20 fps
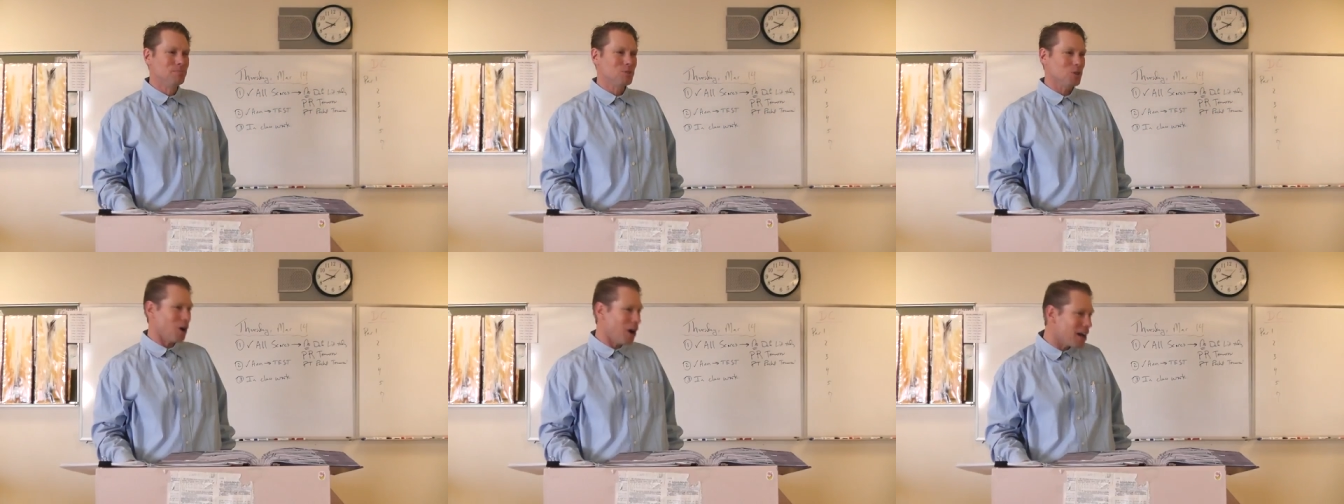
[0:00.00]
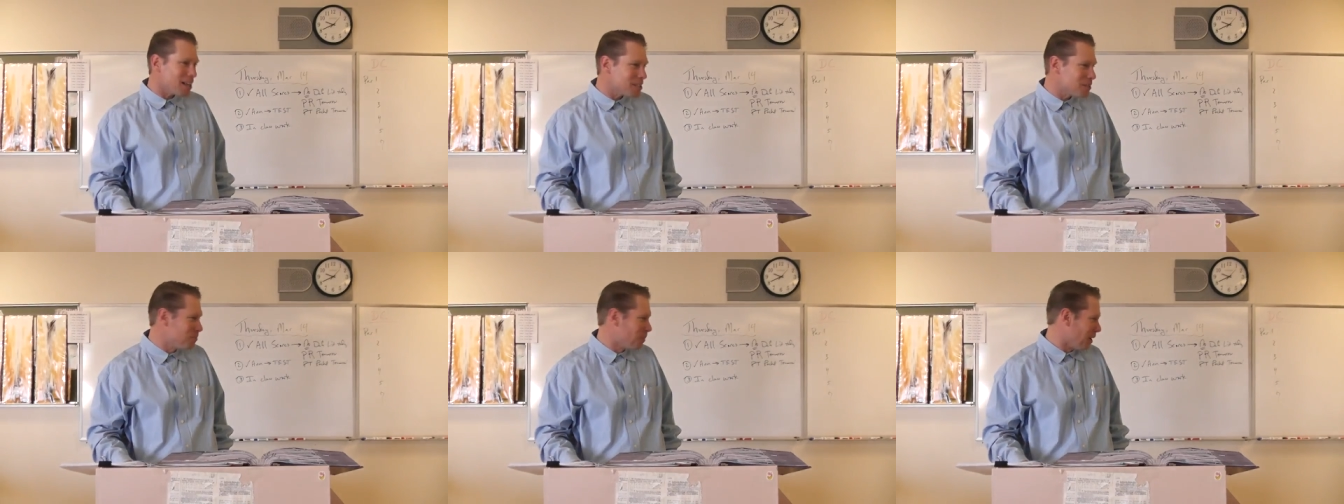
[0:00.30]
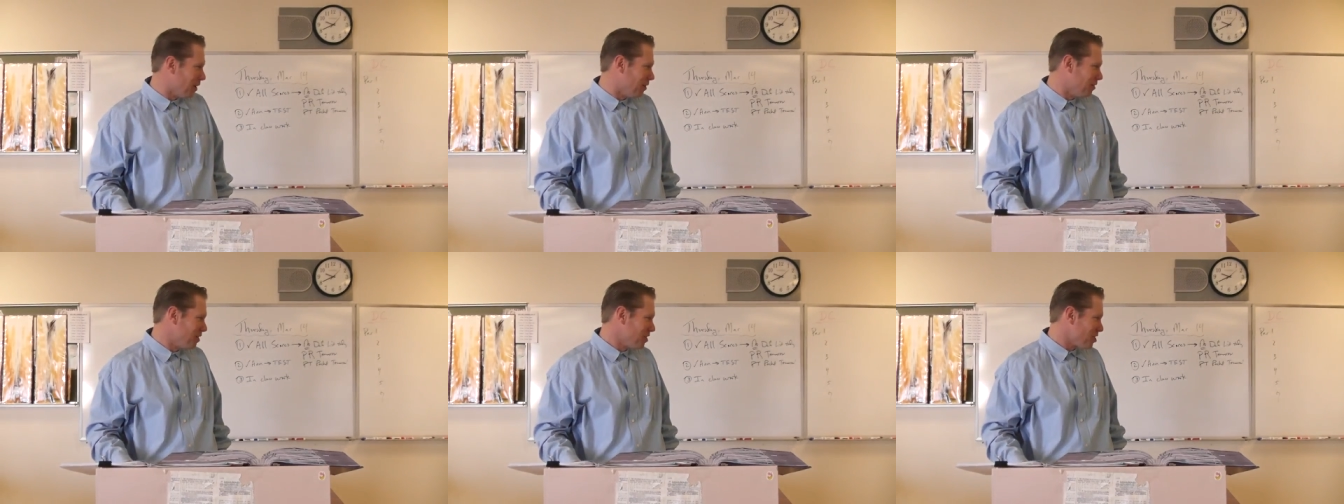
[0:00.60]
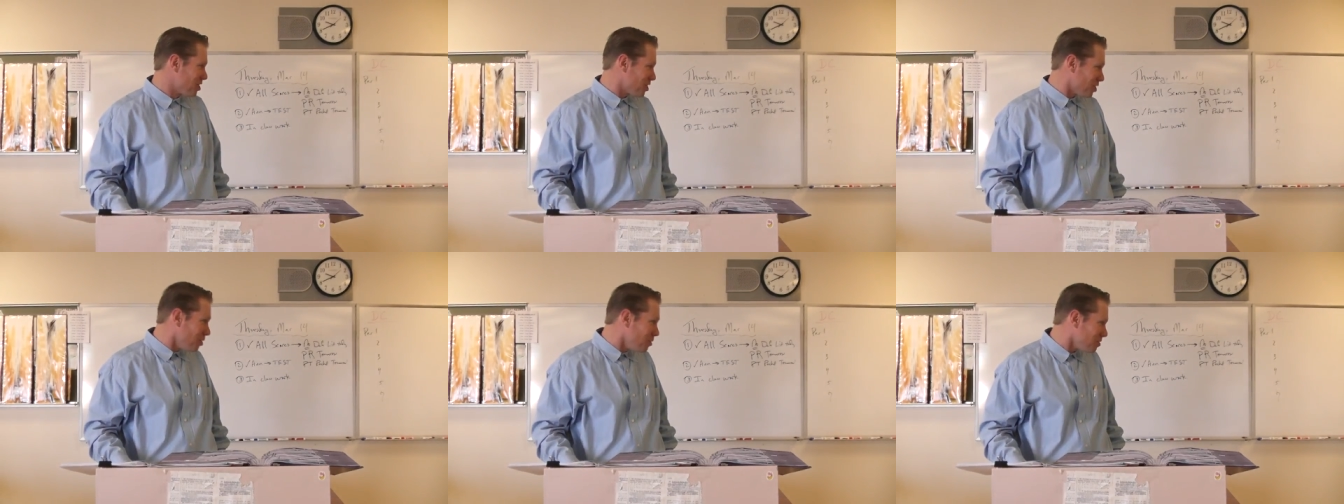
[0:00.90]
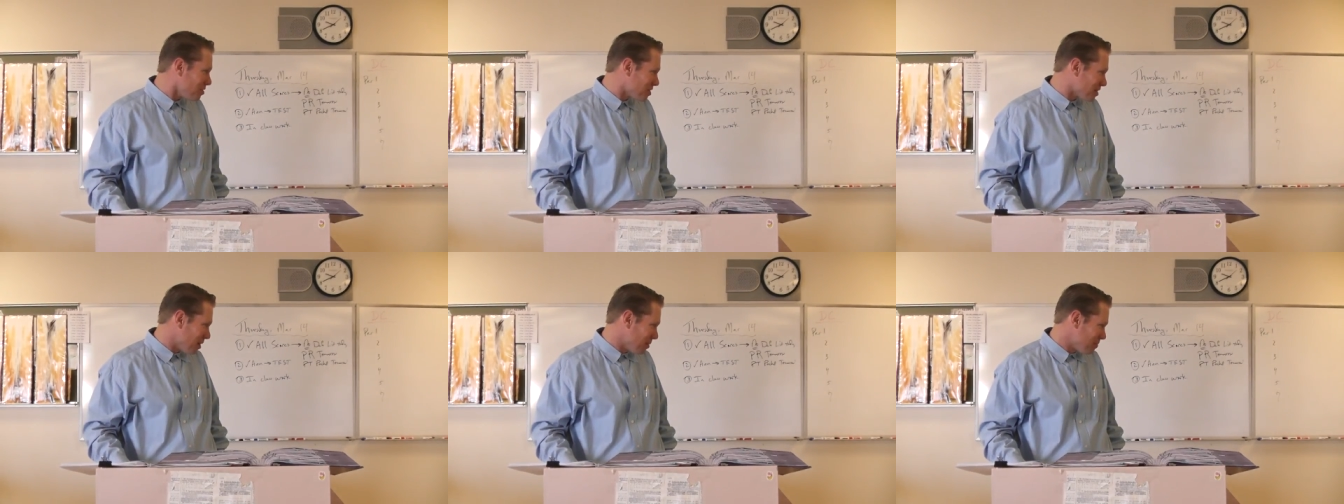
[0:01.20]
crossbow to
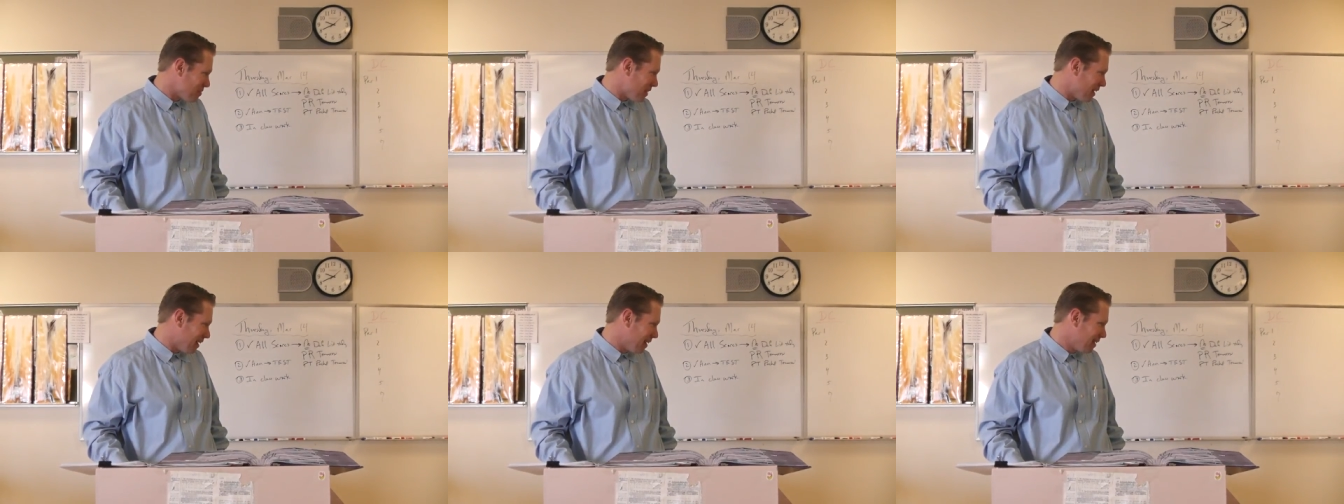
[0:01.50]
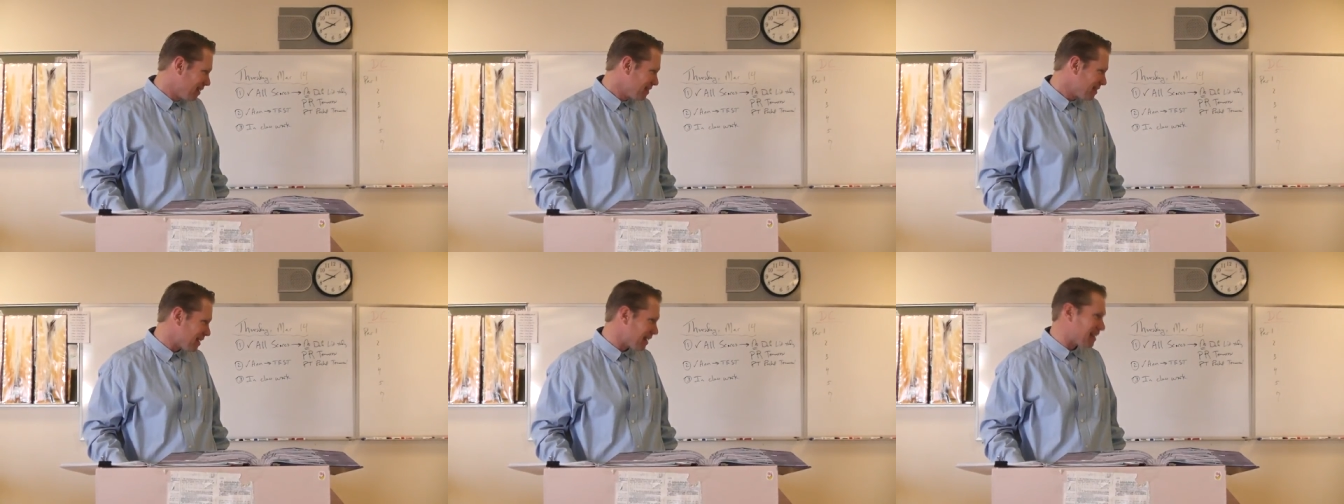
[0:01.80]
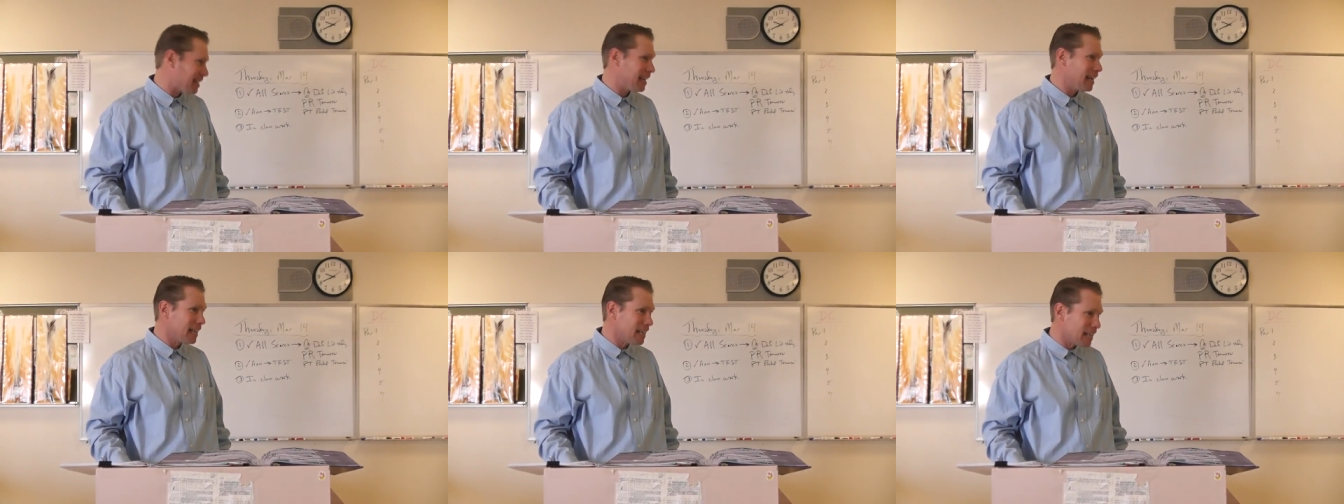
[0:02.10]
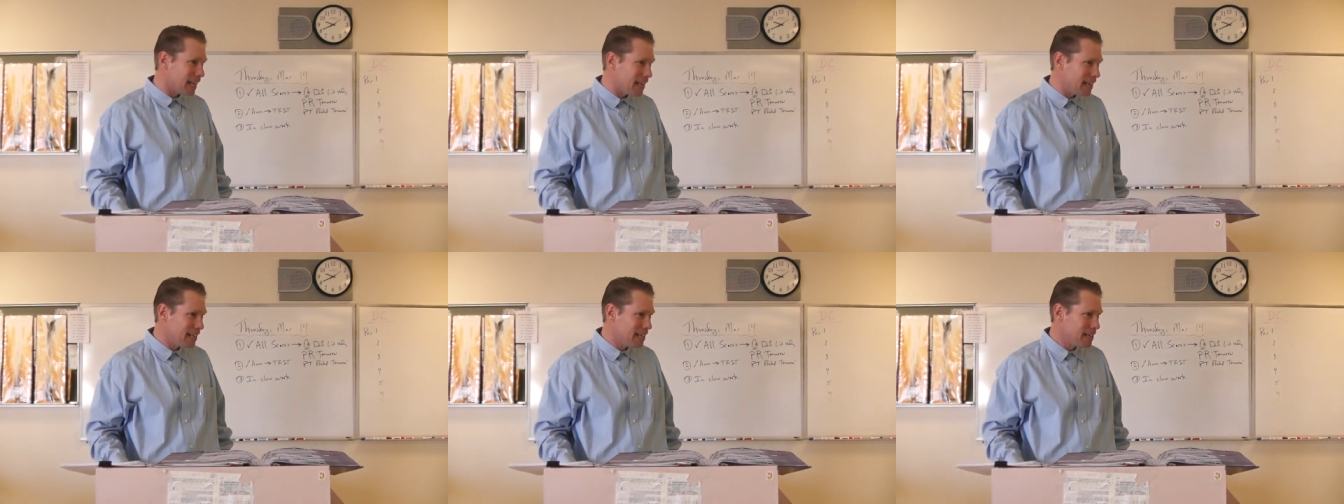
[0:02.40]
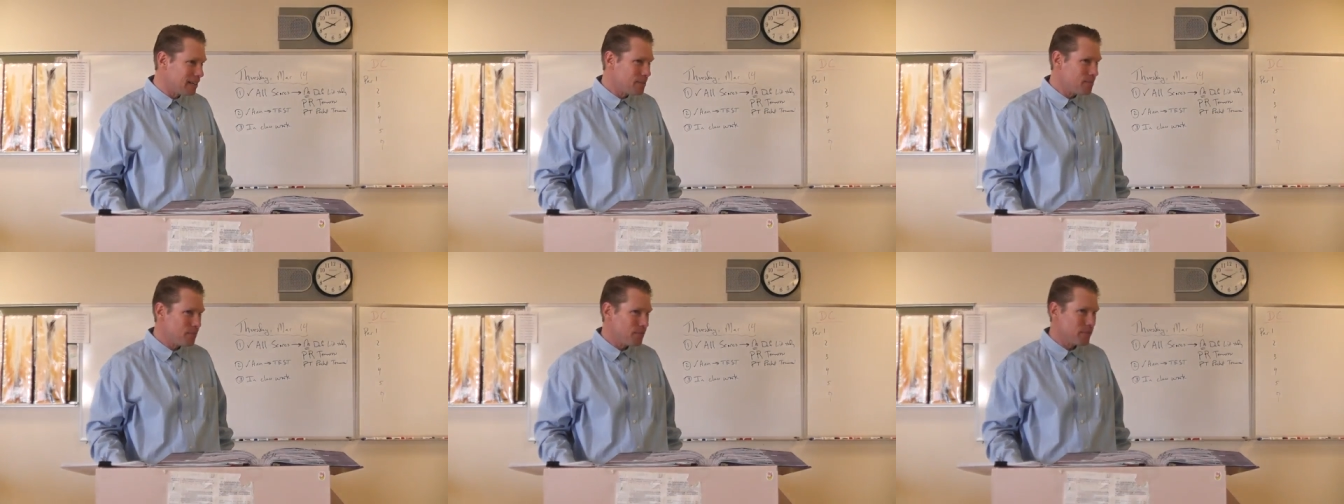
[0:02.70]
shoot something, to kill it,